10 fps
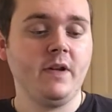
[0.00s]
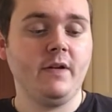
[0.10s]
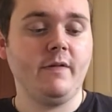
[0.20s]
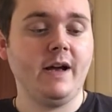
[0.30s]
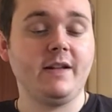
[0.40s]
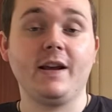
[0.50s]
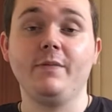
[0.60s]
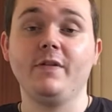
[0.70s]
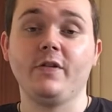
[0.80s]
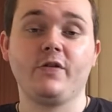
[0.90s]
If I had to give
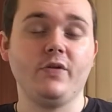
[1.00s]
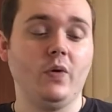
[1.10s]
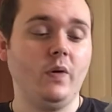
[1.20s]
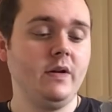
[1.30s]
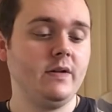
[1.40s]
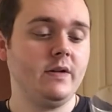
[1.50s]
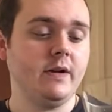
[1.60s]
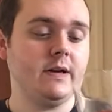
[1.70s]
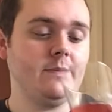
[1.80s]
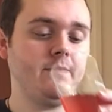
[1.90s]
this a score,
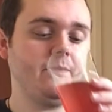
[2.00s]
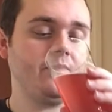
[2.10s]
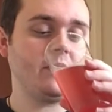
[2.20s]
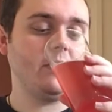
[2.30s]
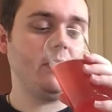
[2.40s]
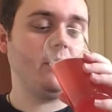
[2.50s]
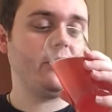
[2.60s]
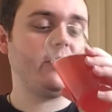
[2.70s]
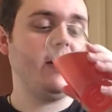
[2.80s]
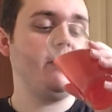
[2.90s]
one more
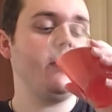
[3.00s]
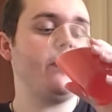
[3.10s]
sip.